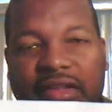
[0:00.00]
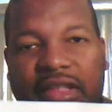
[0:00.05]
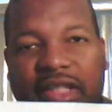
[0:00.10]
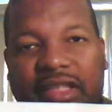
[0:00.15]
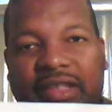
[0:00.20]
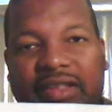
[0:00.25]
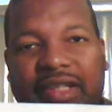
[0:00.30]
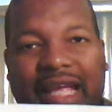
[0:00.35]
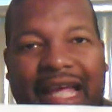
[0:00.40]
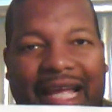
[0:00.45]

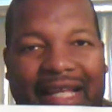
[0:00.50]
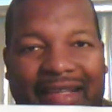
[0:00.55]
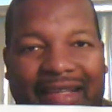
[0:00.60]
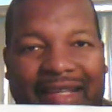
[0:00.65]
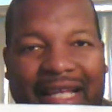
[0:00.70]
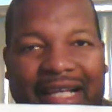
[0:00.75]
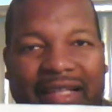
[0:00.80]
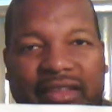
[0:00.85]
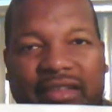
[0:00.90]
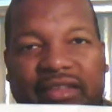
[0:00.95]
And you add
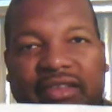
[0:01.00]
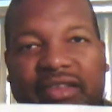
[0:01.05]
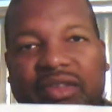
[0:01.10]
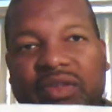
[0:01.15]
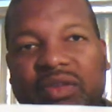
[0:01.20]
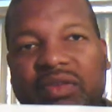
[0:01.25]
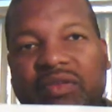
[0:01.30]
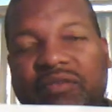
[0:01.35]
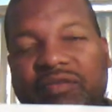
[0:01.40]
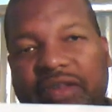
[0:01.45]
that
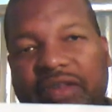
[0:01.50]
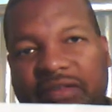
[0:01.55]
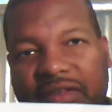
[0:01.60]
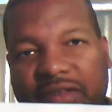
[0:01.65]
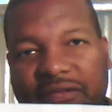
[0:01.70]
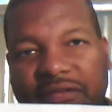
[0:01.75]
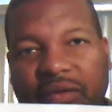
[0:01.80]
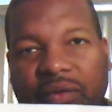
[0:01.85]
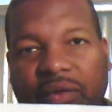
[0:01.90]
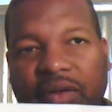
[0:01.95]
to
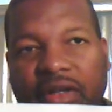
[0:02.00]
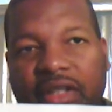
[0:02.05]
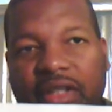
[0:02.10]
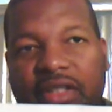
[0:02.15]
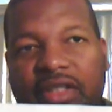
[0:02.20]
54.